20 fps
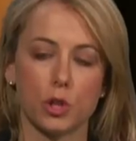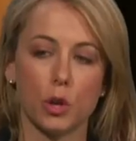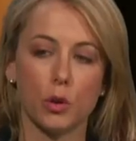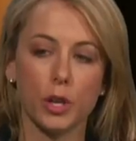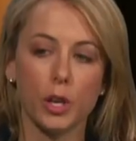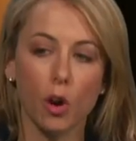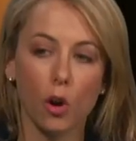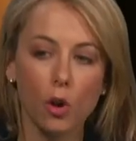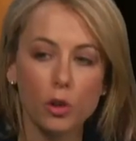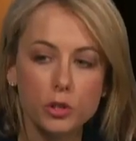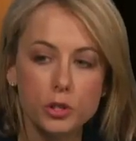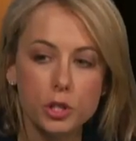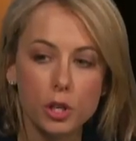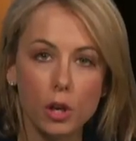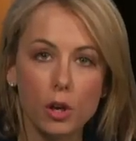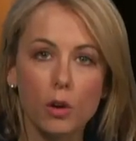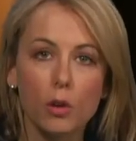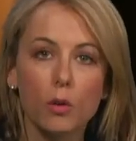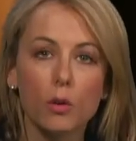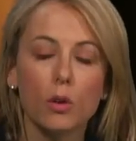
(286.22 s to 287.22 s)
Jody
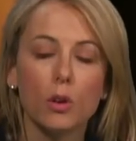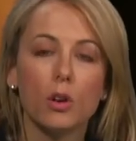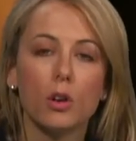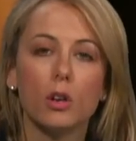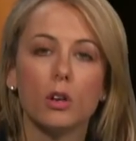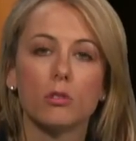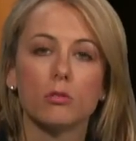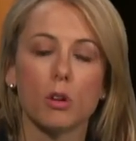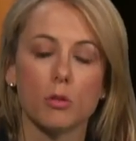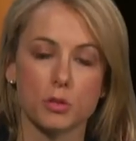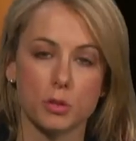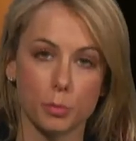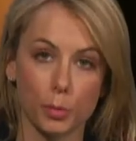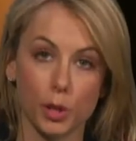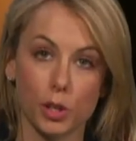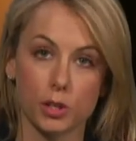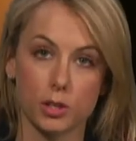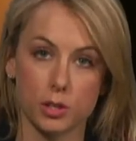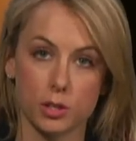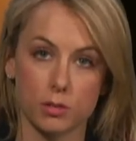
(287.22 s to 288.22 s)
also wrote some
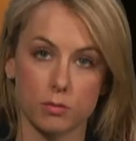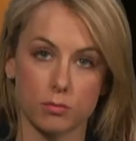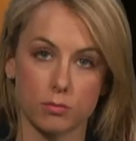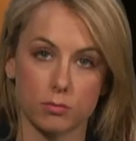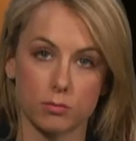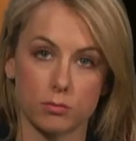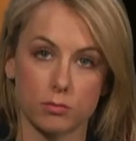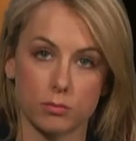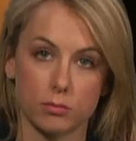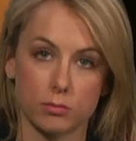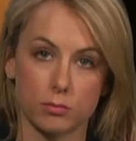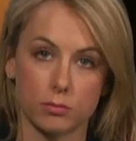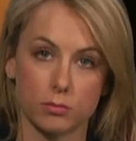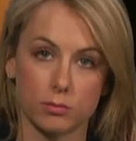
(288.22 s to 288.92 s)
books. I wrote some